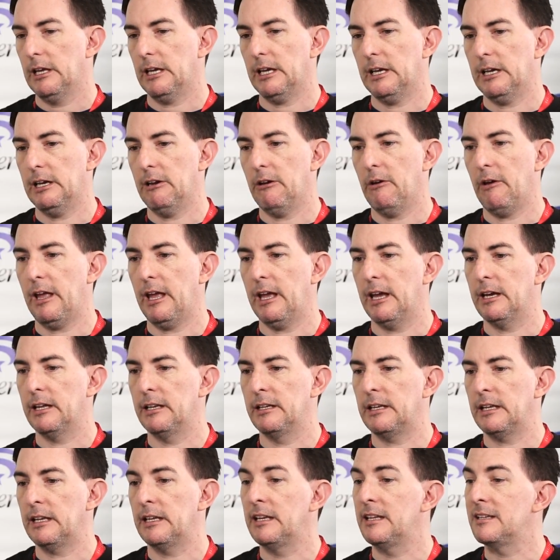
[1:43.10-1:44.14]
Uh,
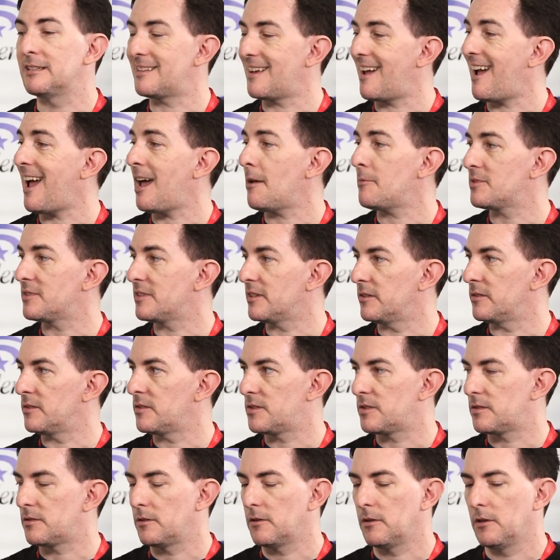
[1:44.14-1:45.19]
and in his
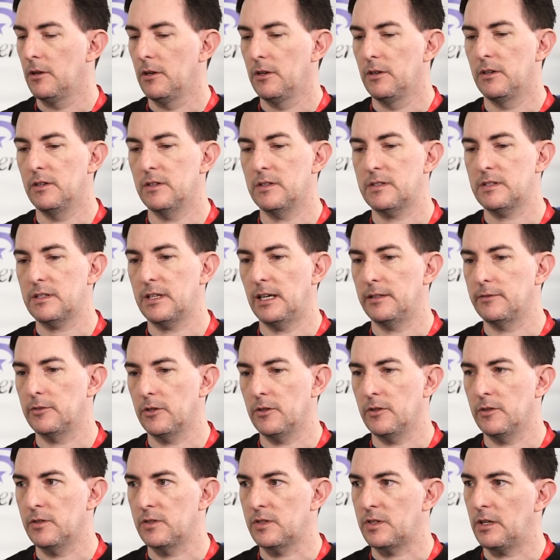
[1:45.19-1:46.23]
absence,
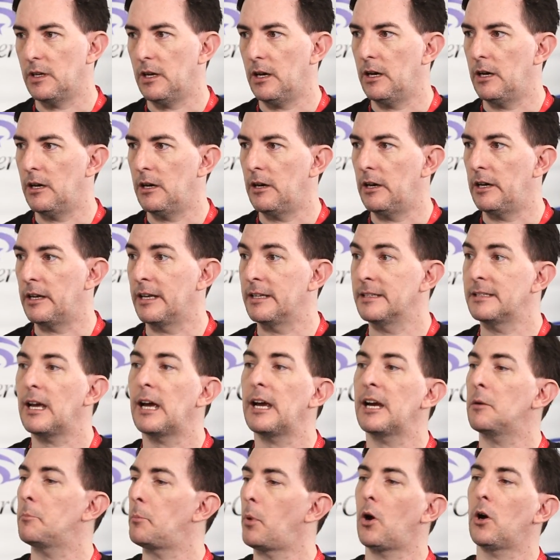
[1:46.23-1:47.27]
discovers uh, an
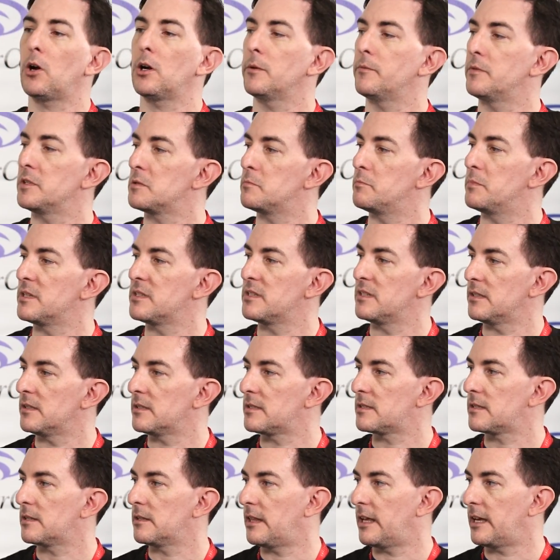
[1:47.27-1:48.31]
entire part of his
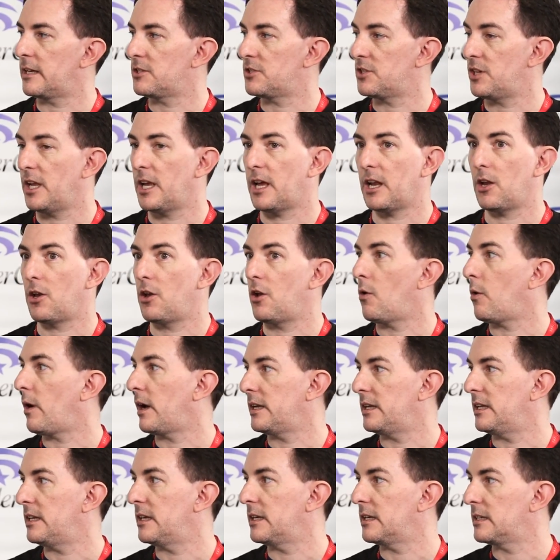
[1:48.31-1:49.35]
business that she had no
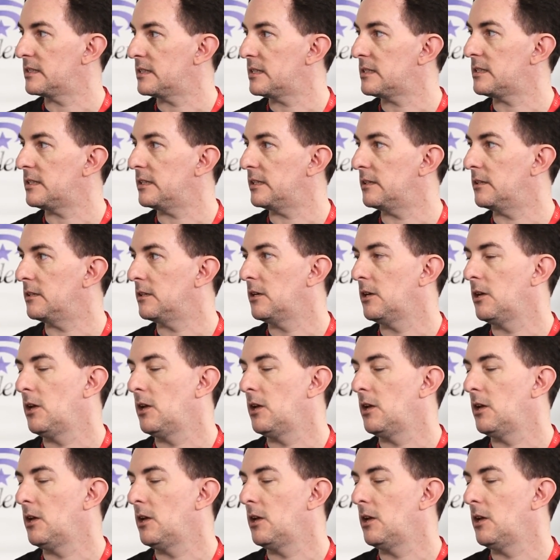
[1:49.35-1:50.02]
idea existed,